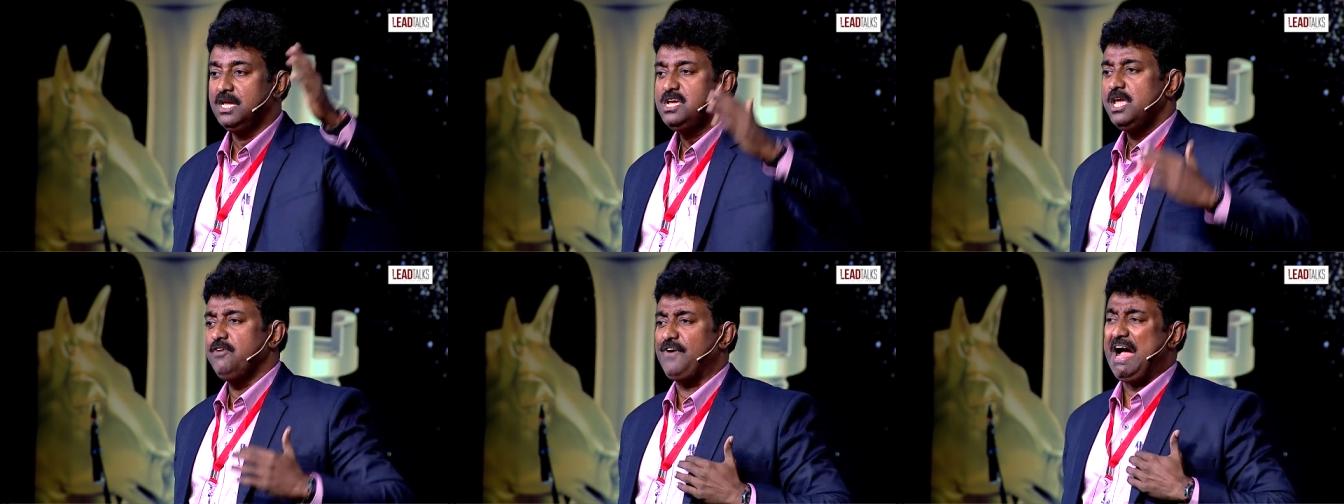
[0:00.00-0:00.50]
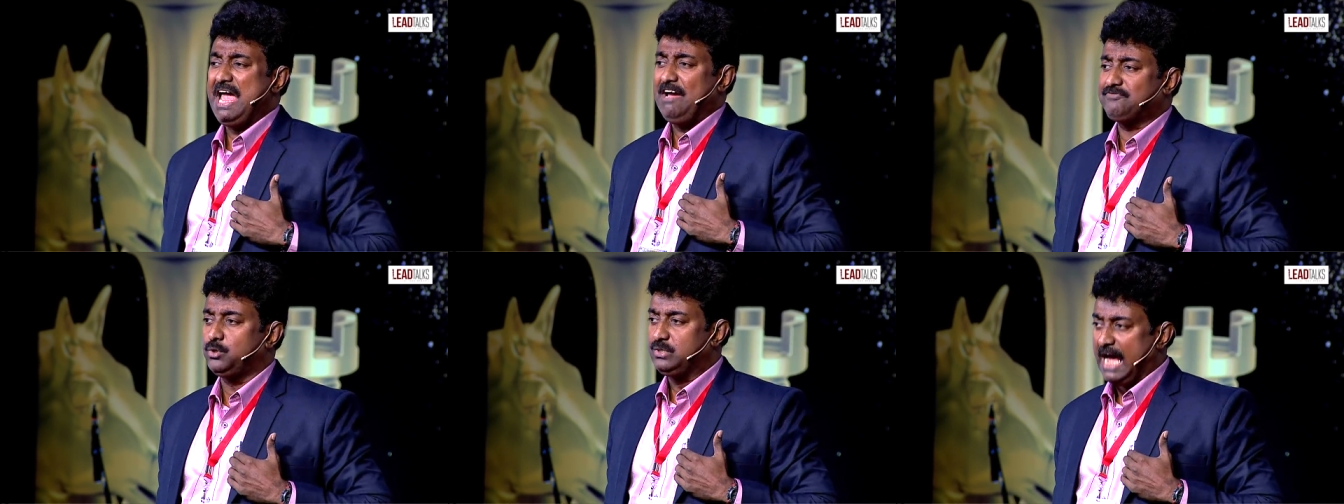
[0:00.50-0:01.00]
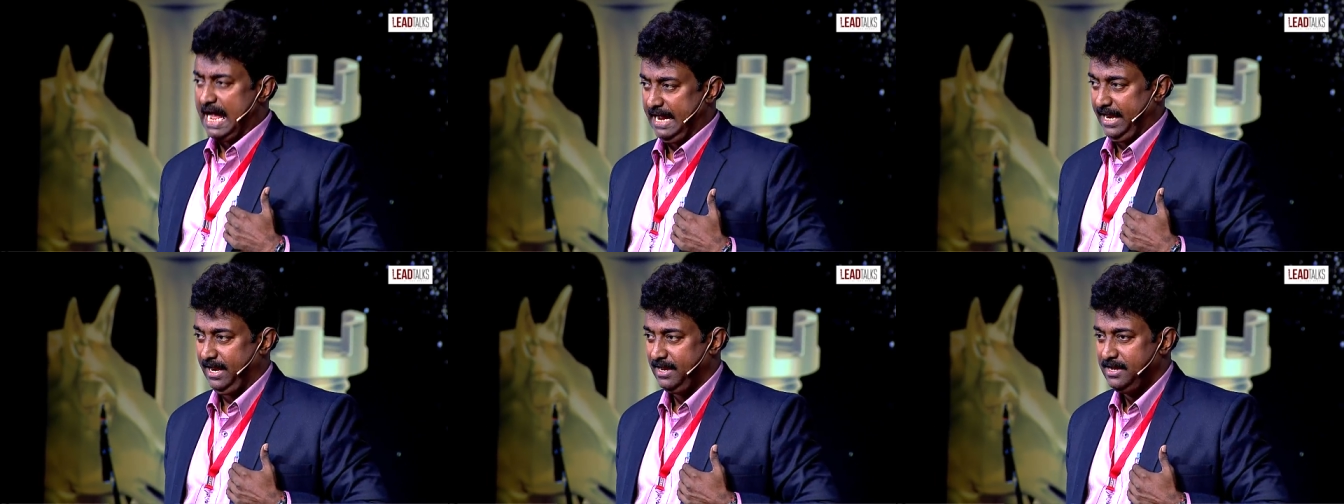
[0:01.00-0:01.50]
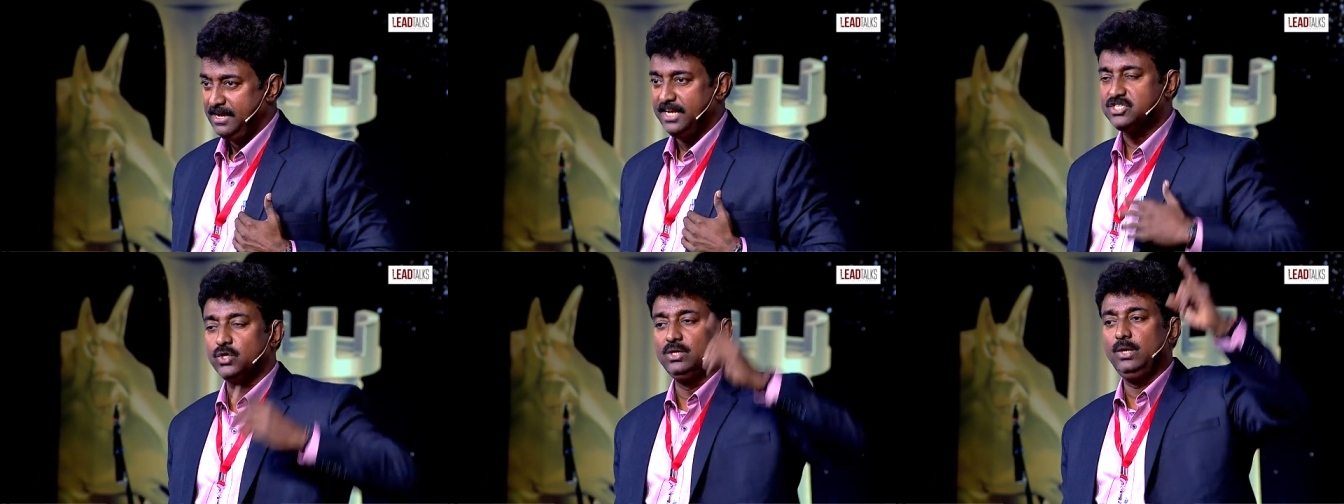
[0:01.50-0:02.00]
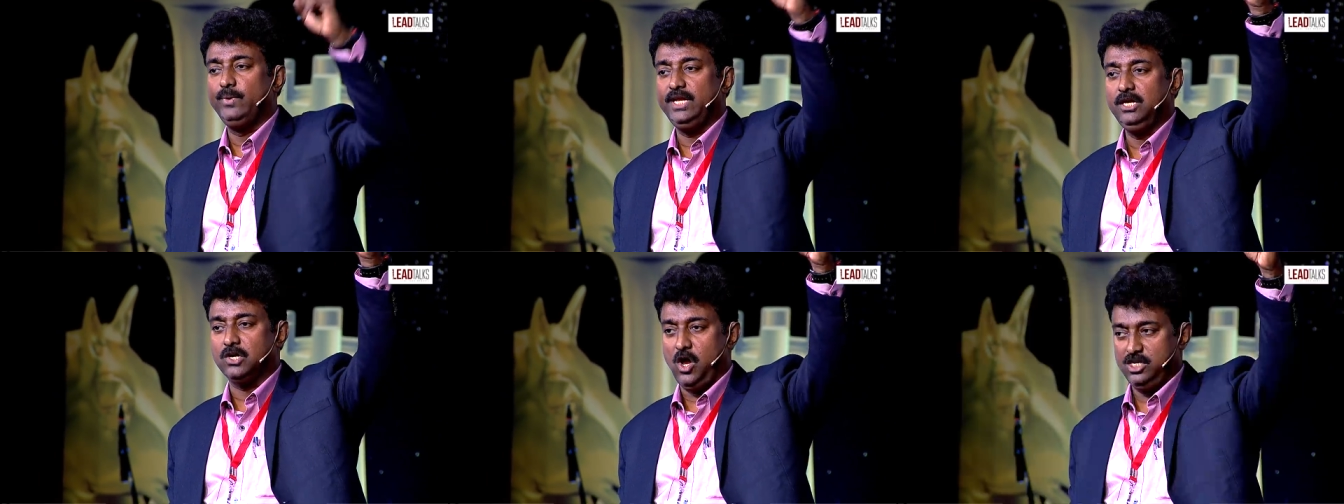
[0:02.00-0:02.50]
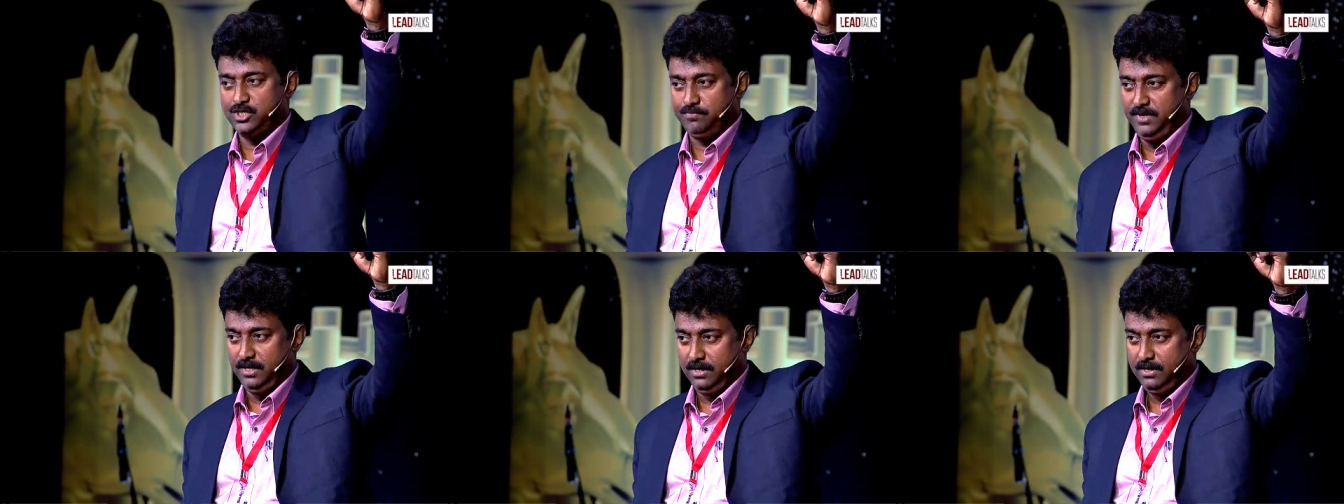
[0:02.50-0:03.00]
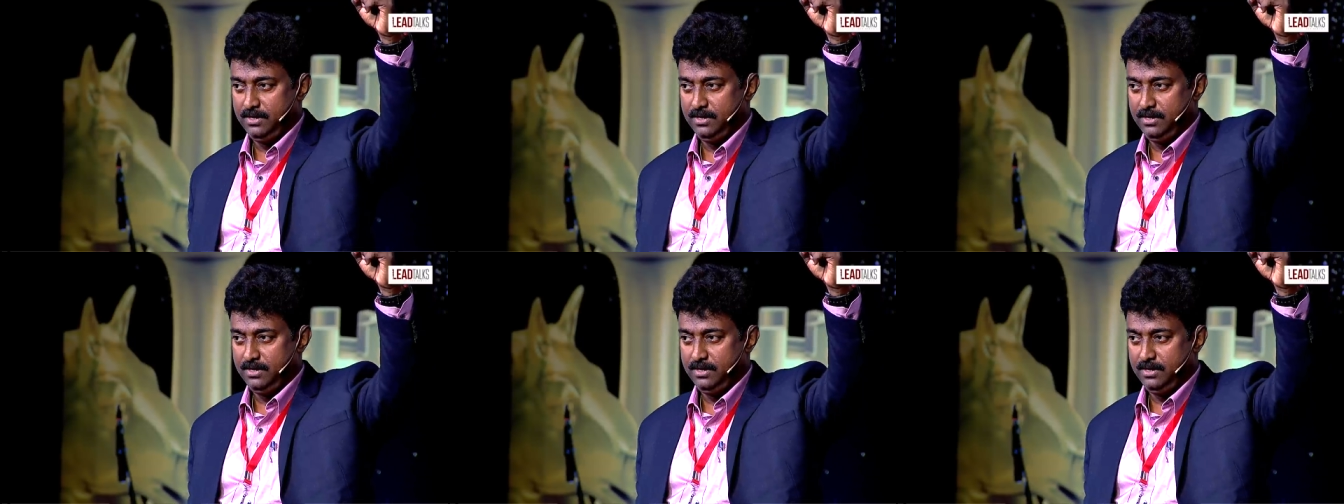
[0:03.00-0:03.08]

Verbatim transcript: If I have to die, it's only when He calls me.